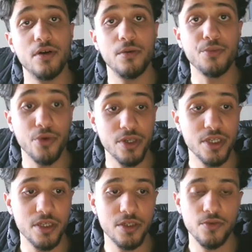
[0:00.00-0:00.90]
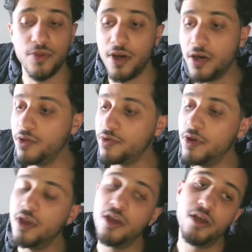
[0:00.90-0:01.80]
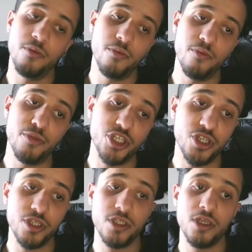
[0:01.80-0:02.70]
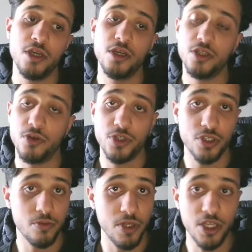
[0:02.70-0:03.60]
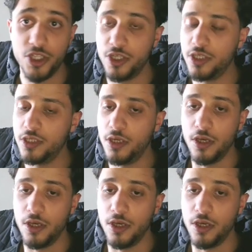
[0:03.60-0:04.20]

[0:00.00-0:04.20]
process, with other machines, so it's malicious.